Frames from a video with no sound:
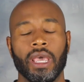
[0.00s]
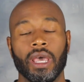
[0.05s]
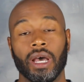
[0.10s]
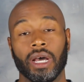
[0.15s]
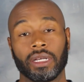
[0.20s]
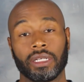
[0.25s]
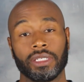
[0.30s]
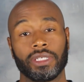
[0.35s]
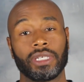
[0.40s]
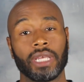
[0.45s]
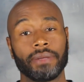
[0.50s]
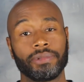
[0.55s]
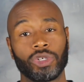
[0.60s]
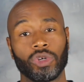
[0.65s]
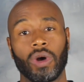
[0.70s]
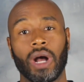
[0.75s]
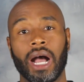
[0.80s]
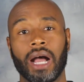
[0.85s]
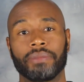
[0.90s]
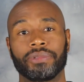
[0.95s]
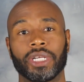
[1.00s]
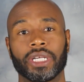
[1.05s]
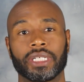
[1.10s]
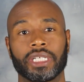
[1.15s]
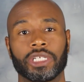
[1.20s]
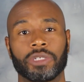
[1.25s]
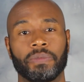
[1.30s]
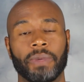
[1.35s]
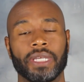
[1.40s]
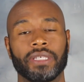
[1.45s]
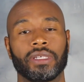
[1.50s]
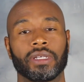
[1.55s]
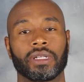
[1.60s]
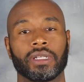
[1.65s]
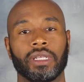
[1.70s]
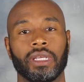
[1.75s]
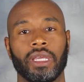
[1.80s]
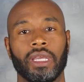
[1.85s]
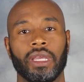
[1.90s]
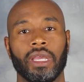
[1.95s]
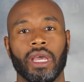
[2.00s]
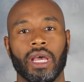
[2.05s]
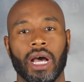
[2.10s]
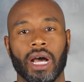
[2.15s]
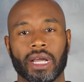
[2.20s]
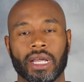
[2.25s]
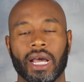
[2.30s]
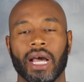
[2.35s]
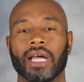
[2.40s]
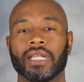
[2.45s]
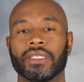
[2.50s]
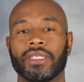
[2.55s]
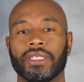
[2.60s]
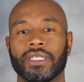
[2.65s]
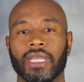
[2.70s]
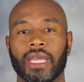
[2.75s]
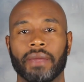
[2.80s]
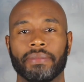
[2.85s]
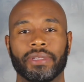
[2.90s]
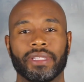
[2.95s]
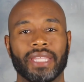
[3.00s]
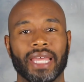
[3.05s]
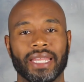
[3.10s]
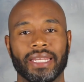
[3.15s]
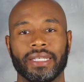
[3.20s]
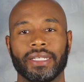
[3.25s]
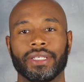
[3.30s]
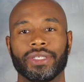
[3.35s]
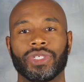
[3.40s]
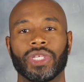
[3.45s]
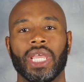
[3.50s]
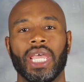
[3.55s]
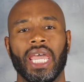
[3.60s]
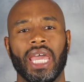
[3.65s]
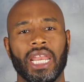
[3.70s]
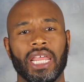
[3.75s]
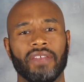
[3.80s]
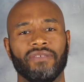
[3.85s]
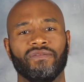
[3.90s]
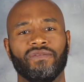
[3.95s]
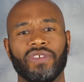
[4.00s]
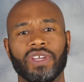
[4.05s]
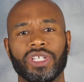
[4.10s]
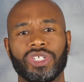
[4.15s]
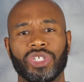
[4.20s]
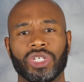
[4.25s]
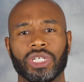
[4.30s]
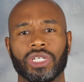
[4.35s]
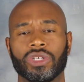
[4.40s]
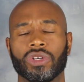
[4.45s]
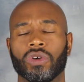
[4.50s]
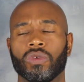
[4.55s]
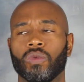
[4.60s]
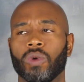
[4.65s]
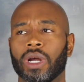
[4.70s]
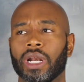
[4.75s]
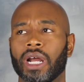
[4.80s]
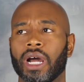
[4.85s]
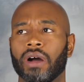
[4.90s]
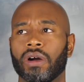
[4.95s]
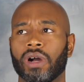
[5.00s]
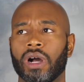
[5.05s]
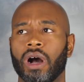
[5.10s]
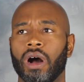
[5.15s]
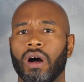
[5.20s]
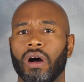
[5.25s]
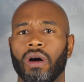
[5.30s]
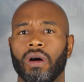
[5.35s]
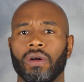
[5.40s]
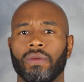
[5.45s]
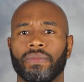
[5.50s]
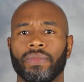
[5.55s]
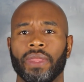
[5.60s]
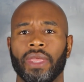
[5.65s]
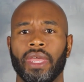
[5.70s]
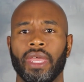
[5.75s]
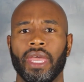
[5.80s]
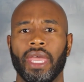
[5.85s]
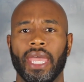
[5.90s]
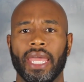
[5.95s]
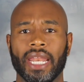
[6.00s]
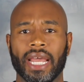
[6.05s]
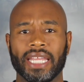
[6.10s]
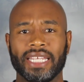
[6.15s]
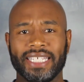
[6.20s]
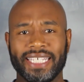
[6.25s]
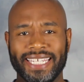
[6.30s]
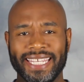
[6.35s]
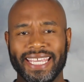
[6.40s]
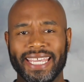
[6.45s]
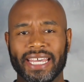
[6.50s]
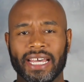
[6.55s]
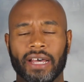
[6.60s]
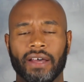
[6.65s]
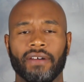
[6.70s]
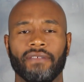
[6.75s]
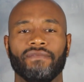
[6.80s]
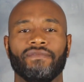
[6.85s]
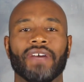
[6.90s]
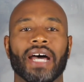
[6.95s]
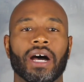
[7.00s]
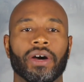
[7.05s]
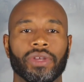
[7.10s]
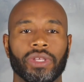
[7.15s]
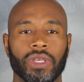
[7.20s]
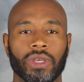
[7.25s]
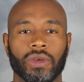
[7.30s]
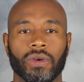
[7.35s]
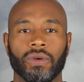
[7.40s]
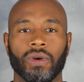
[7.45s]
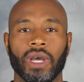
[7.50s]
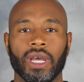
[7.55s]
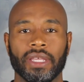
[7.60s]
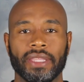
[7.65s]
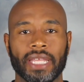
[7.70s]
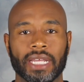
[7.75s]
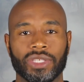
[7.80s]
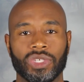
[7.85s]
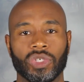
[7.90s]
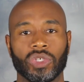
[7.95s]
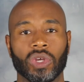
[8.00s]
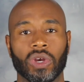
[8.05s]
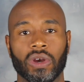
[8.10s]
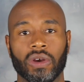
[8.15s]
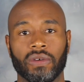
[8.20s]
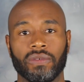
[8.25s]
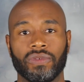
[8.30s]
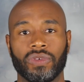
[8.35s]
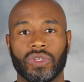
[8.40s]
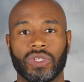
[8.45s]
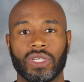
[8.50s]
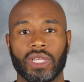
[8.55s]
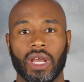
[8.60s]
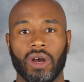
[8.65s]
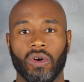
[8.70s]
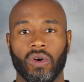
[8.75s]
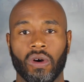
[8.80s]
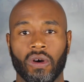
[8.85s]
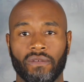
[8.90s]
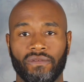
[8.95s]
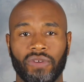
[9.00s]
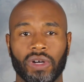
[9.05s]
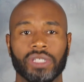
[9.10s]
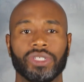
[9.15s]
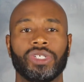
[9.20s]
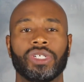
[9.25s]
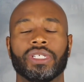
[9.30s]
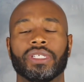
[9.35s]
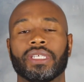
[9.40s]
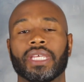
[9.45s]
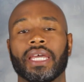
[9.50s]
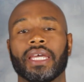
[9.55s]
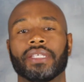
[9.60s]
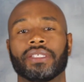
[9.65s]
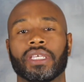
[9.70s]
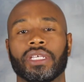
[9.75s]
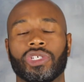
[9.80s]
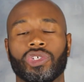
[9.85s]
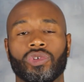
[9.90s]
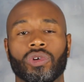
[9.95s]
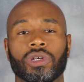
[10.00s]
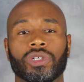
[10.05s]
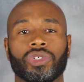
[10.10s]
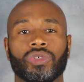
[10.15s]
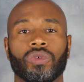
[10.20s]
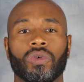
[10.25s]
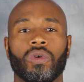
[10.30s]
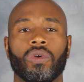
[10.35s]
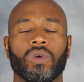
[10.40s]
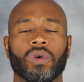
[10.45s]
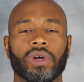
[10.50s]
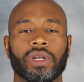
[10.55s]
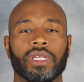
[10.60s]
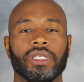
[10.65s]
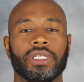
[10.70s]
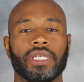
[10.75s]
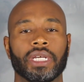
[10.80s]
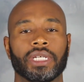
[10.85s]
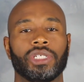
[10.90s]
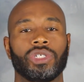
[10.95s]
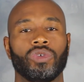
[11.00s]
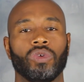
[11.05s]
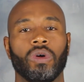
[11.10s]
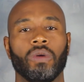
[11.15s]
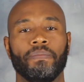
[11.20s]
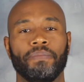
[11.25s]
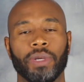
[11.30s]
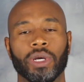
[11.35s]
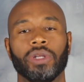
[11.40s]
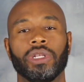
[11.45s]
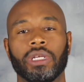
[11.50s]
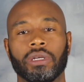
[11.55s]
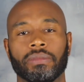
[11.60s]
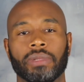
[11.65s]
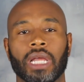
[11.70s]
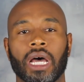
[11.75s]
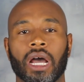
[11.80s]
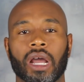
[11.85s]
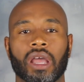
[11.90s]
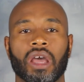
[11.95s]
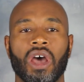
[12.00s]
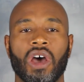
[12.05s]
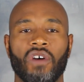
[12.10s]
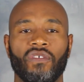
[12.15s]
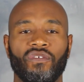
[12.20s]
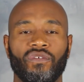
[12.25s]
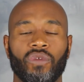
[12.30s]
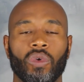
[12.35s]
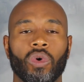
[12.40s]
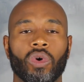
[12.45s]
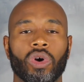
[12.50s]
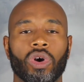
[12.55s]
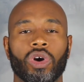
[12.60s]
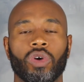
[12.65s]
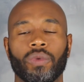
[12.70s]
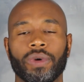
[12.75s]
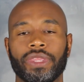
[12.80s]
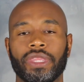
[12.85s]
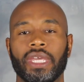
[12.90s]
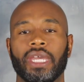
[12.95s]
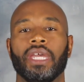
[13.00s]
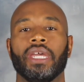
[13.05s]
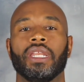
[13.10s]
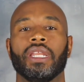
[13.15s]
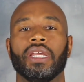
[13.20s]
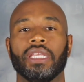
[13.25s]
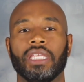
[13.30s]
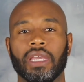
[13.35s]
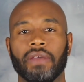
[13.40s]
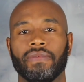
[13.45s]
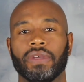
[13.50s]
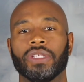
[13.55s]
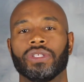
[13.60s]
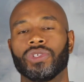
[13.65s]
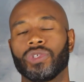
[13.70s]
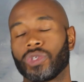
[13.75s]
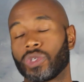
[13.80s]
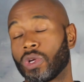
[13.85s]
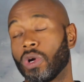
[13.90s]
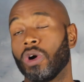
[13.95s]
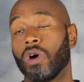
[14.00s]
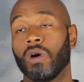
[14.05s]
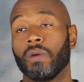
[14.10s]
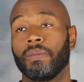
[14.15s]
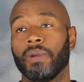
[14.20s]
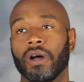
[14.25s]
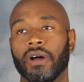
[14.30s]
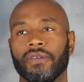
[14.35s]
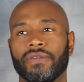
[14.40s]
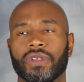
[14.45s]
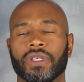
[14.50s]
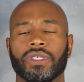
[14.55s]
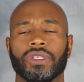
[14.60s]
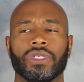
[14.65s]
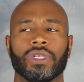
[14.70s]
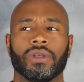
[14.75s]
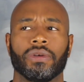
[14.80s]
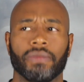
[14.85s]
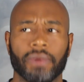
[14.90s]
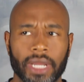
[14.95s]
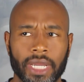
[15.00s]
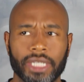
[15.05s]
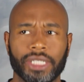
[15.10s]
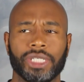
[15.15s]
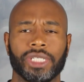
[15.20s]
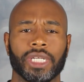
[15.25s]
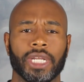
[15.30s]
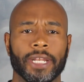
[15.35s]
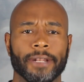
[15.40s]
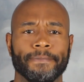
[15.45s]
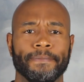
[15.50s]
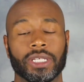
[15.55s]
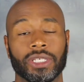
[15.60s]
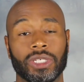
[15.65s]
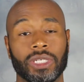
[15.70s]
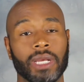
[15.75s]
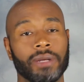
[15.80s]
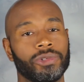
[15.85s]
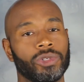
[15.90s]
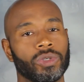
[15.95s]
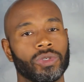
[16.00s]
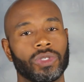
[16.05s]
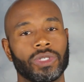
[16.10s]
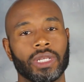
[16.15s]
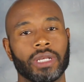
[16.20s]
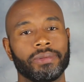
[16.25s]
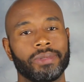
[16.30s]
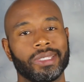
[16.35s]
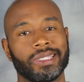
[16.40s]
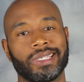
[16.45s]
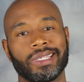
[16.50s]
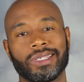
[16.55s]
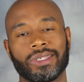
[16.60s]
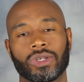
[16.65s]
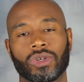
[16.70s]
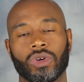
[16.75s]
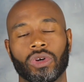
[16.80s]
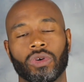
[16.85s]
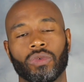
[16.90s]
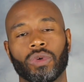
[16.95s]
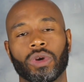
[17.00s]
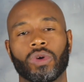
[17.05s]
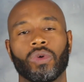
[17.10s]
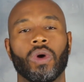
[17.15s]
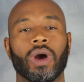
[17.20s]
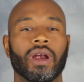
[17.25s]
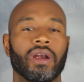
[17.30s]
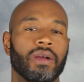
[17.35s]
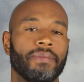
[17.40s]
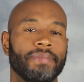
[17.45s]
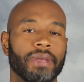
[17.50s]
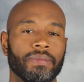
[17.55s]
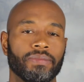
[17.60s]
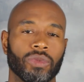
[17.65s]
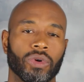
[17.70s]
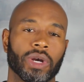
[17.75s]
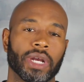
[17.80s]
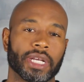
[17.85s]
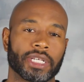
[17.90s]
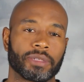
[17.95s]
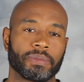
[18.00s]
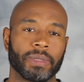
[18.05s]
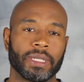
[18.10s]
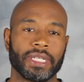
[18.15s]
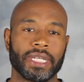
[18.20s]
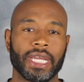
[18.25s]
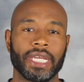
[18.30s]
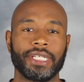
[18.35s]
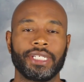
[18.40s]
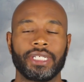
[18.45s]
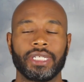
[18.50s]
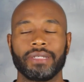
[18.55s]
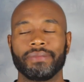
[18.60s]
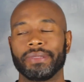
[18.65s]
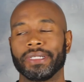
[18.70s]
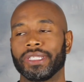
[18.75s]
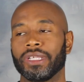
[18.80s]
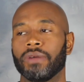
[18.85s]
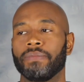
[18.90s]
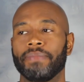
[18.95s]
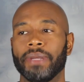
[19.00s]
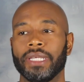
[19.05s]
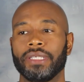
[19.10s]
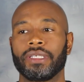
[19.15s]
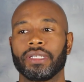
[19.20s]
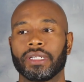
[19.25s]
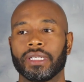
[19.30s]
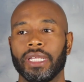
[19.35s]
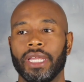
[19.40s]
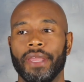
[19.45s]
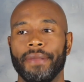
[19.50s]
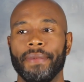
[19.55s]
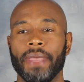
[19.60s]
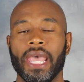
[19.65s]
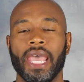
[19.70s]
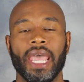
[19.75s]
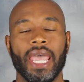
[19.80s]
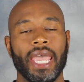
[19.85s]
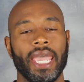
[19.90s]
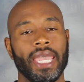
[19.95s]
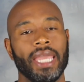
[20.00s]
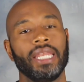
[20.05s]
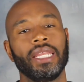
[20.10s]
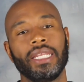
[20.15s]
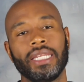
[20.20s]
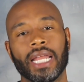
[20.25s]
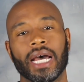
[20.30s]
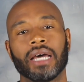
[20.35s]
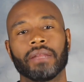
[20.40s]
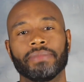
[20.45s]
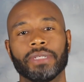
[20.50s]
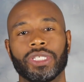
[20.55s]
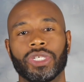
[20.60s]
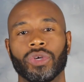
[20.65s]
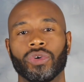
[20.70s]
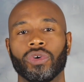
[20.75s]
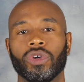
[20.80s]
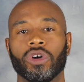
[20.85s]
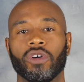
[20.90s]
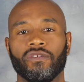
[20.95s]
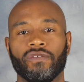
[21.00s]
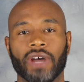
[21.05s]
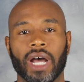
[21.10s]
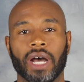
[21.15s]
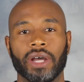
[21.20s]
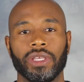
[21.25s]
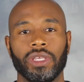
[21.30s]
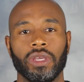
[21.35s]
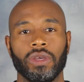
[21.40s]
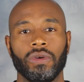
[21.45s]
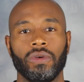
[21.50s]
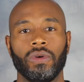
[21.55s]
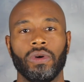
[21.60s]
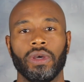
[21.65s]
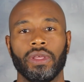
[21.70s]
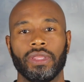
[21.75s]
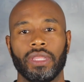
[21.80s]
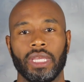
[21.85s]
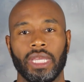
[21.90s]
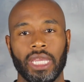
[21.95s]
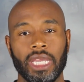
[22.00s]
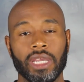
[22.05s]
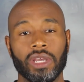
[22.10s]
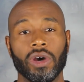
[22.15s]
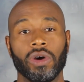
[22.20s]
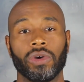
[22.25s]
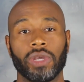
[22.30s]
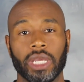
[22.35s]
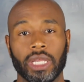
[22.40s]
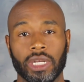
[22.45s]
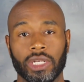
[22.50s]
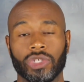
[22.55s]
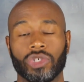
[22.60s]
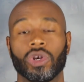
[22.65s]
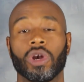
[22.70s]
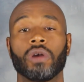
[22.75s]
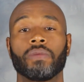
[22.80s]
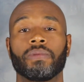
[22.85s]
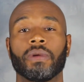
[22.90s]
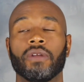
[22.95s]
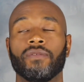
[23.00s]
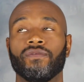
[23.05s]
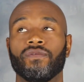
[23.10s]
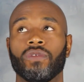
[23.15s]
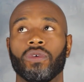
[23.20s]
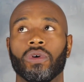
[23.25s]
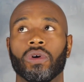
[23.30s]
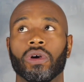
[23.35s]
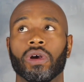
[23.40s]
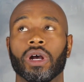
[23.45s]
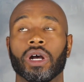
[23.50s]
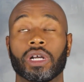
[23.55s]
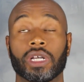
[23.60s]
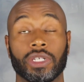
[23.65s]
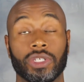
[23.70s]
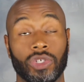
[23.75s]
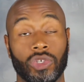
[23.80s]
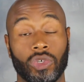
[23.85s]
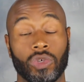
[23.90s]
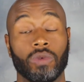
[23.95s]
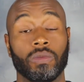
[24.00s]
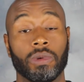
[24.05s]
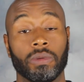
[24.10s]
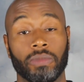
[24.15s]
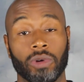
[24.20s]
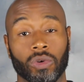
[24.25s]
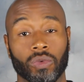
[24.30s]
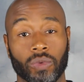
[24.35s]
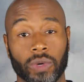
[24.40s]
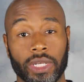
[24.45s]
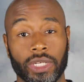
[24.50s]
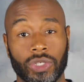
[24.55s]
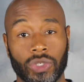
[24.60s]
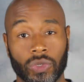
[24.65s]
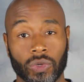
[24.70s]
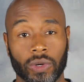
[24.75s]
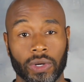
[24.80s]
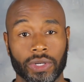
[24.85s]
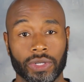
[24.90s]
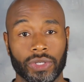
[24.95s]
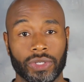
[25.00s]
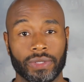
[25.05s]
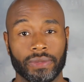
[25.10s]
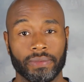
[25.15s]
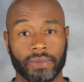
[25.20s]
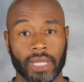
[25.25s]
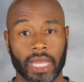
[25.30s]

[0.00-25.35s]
A conceptual object is basically a concept, that is an envisioned, or what I'll call an idea value, that serves or functions as a structural or contextual building block for or within a given scope of consideration. Conceptual substances are going to require a bit more explanation, but they're basically any non-material value the ego can interpret for a consumable resource.